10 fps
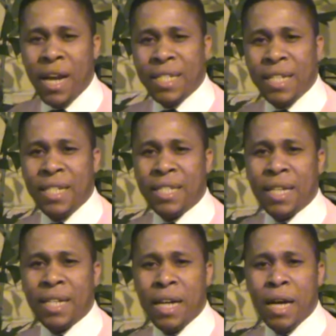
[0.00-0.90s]
And then he
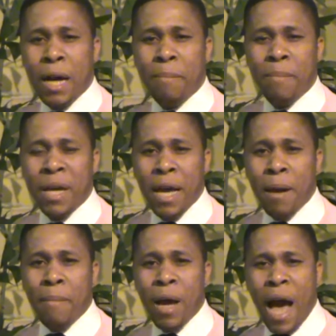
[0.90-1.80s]
said,
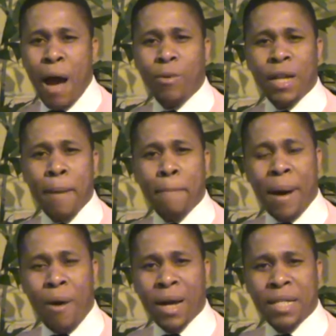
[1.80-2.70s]
"I will
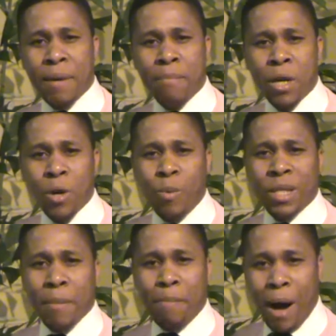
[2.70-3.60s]
empower them
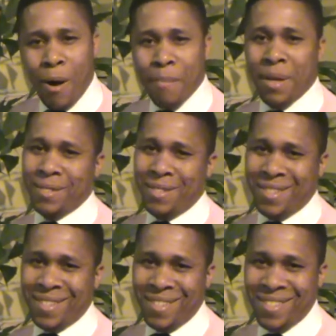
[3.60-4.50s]
with
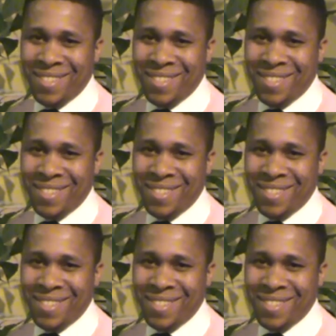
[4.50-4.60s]
empowerment."